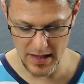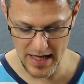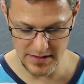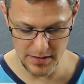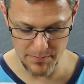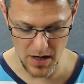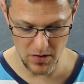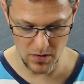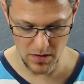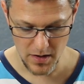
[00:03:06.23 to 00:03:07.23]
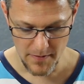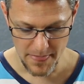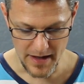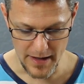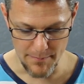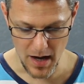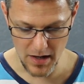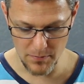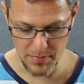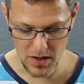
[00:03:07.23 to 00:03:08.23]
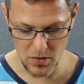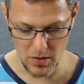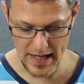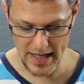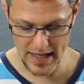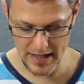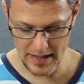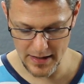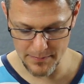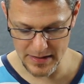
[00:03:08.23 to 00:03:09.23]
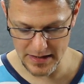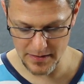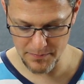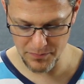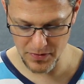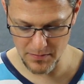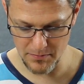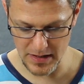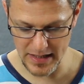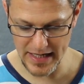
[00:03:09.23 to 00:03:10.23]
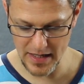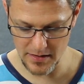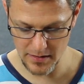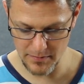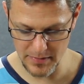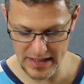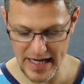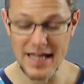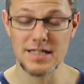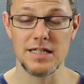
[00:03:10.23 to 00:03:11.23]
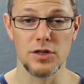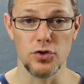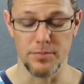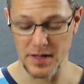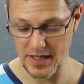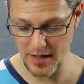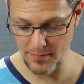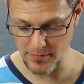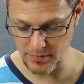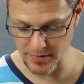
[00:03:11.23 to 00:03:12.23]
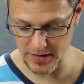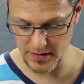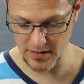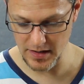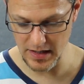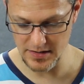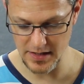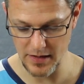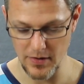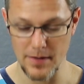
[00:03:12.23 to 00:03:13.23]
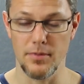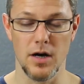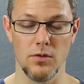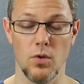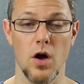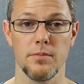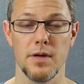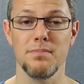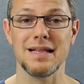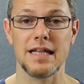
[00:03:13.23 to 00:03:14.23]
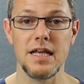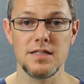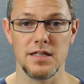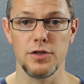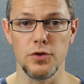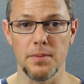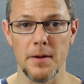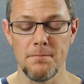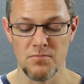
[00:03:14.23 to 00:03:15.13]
a classic buckle, a modern buckle, and a Milanese loop. And again, I probably said that wrong, but Milanese loop.